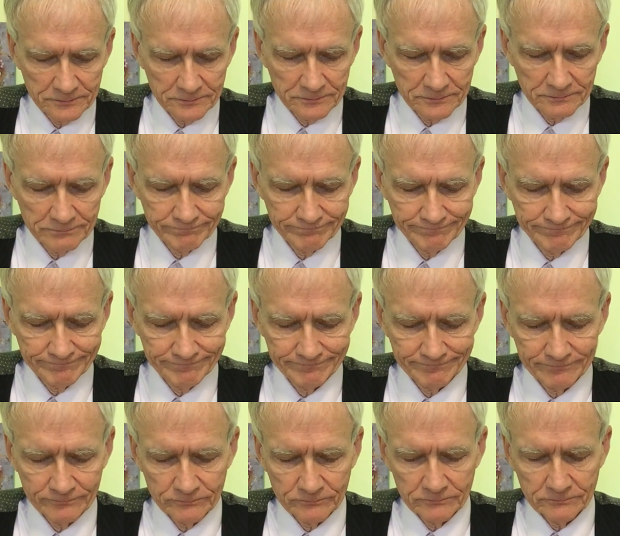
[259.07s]

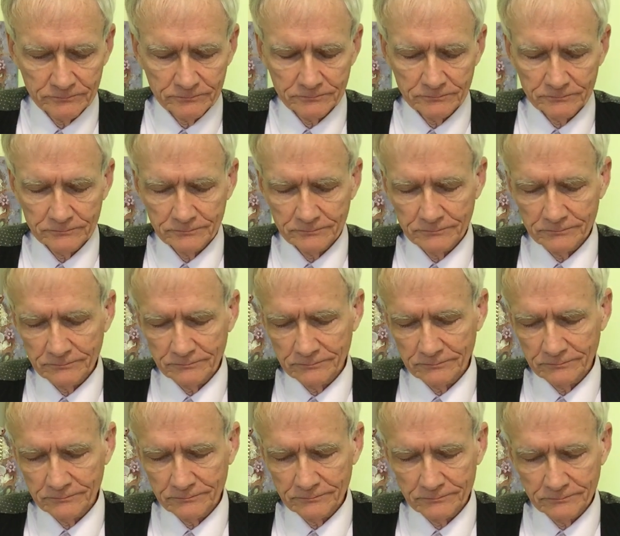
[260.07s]

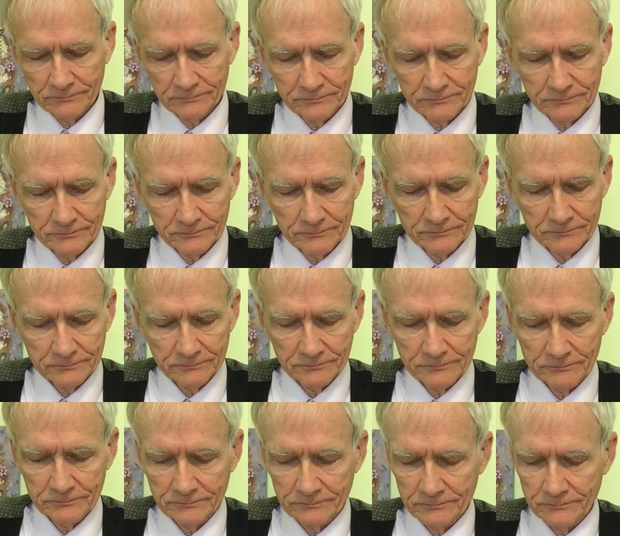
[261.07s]

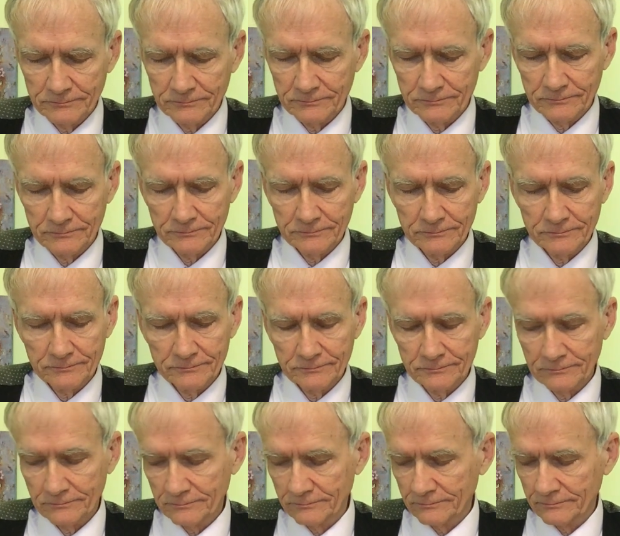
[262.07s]

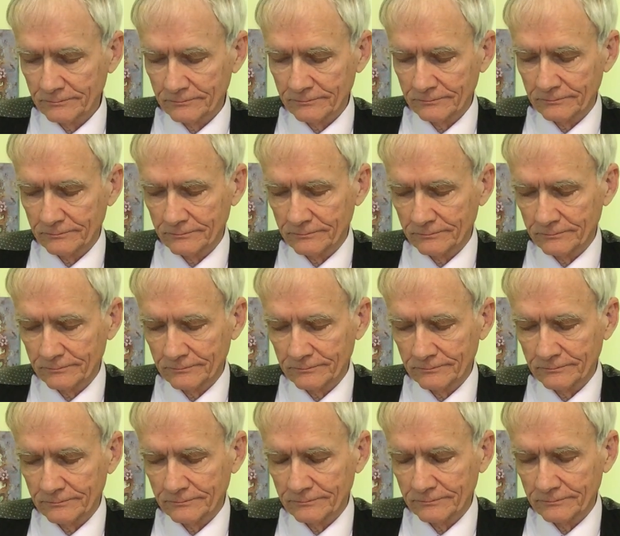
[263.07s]

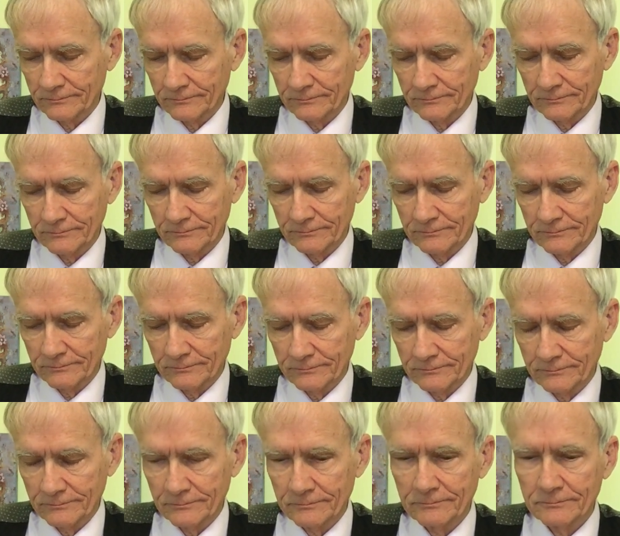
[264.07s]

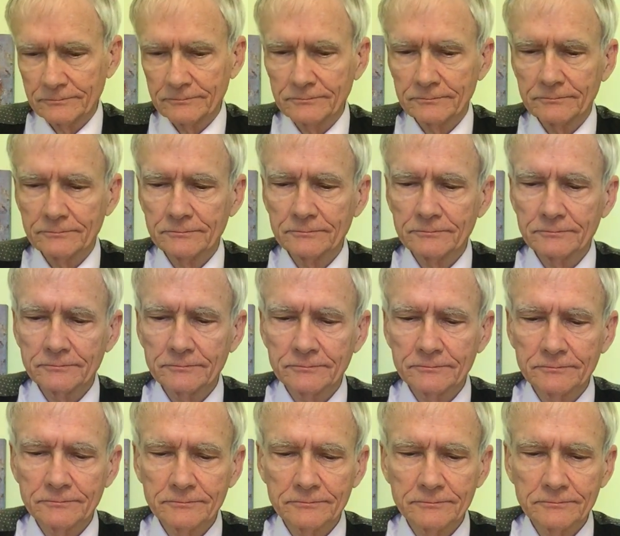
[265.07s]

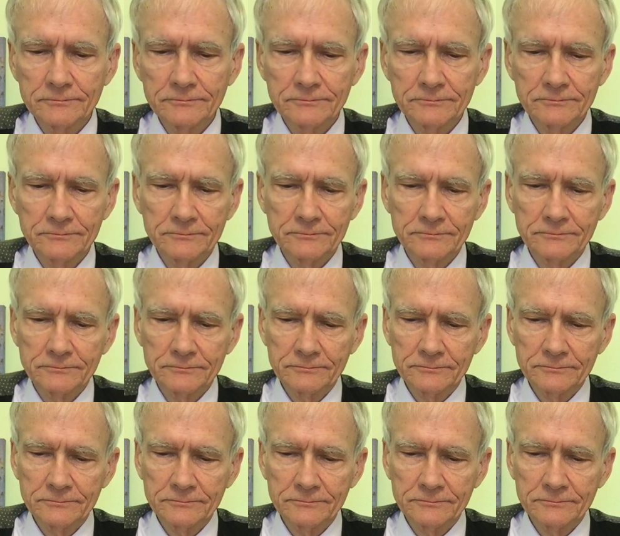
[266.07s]
(silence)